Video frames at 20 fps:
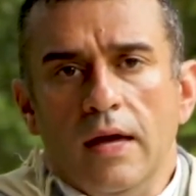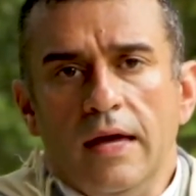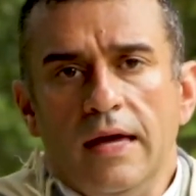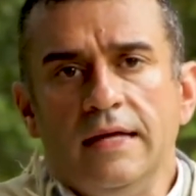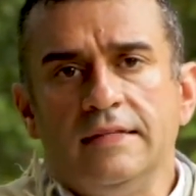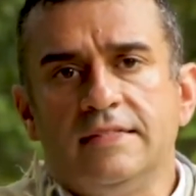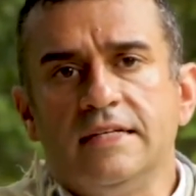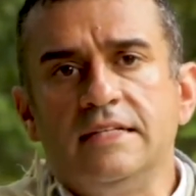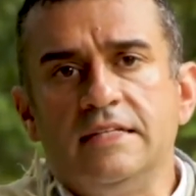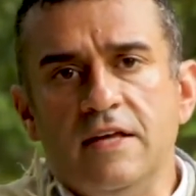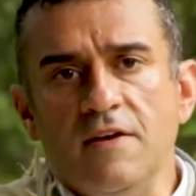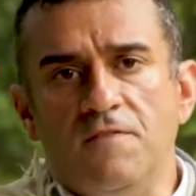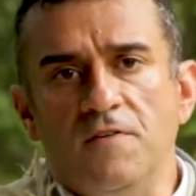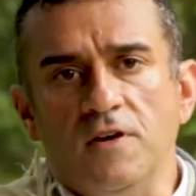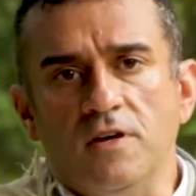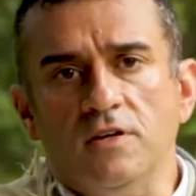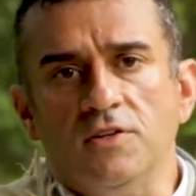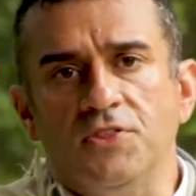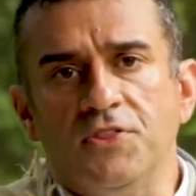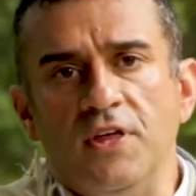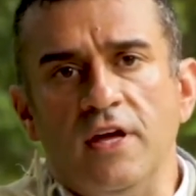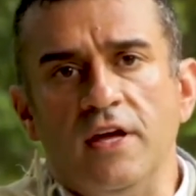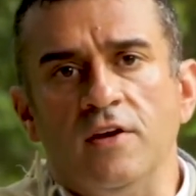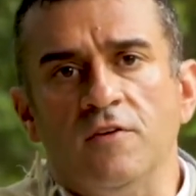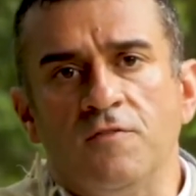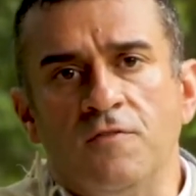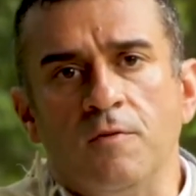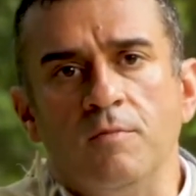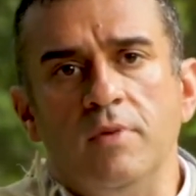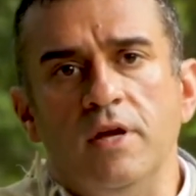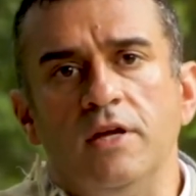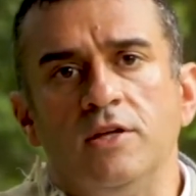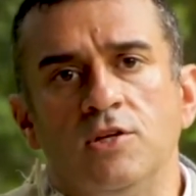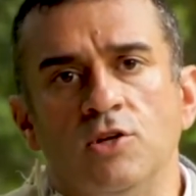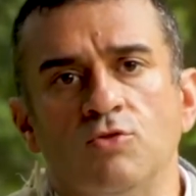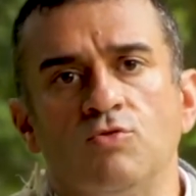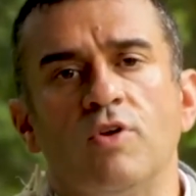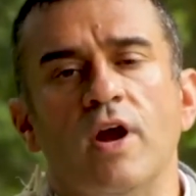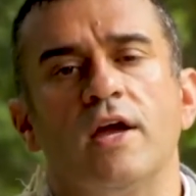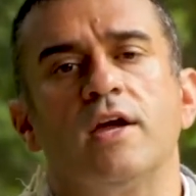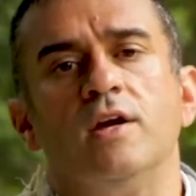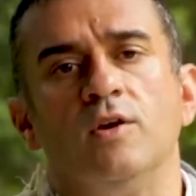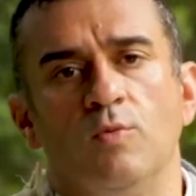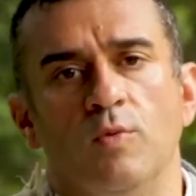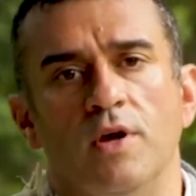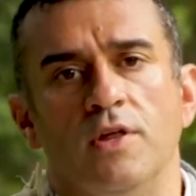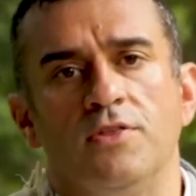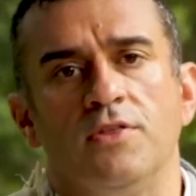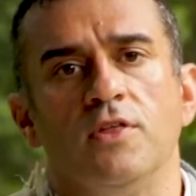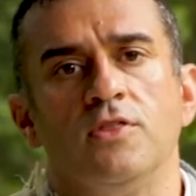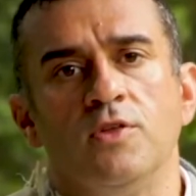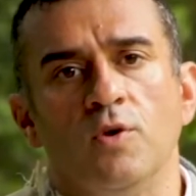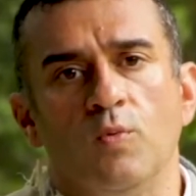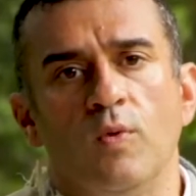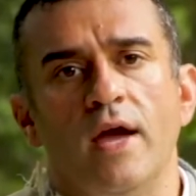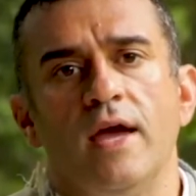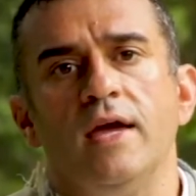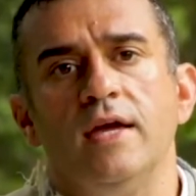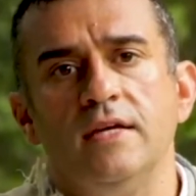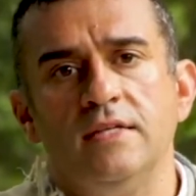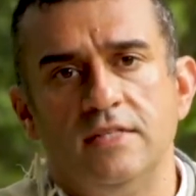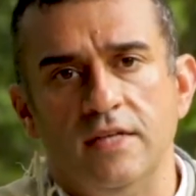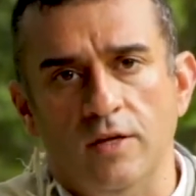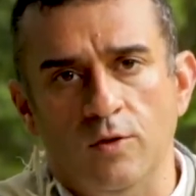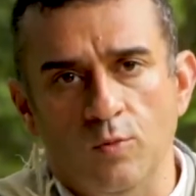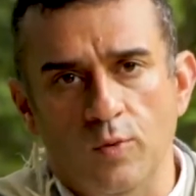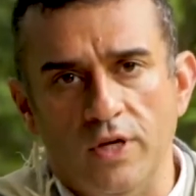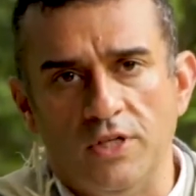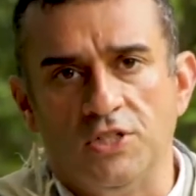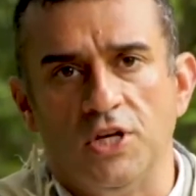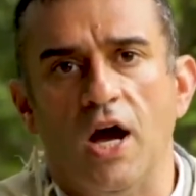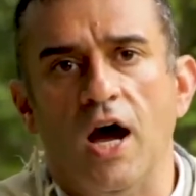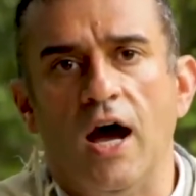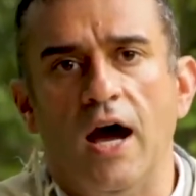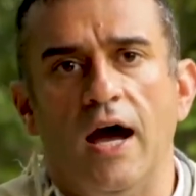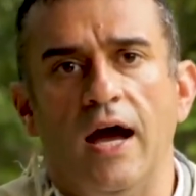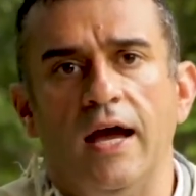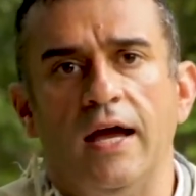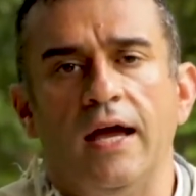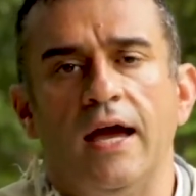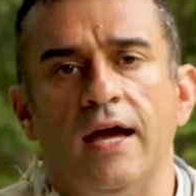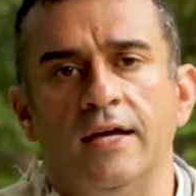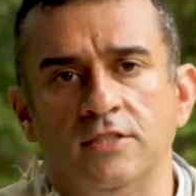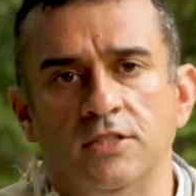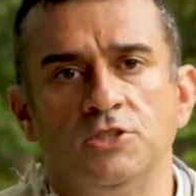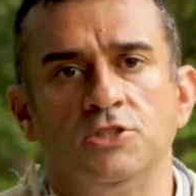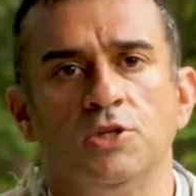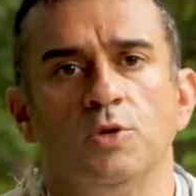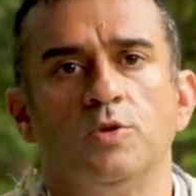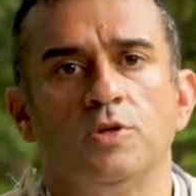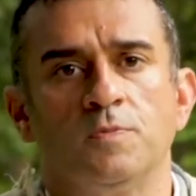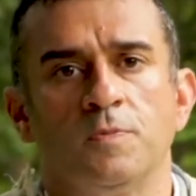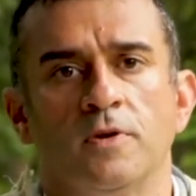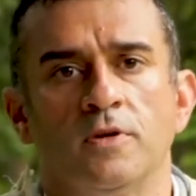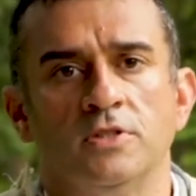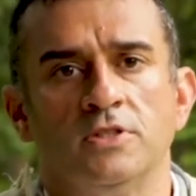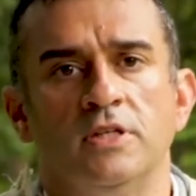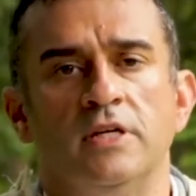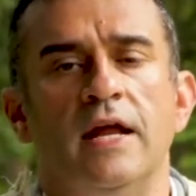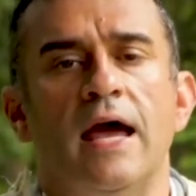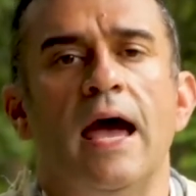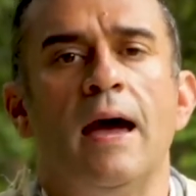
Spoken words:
It's a difficult thing for me to reckon with the ways in which I, as a Jewish person,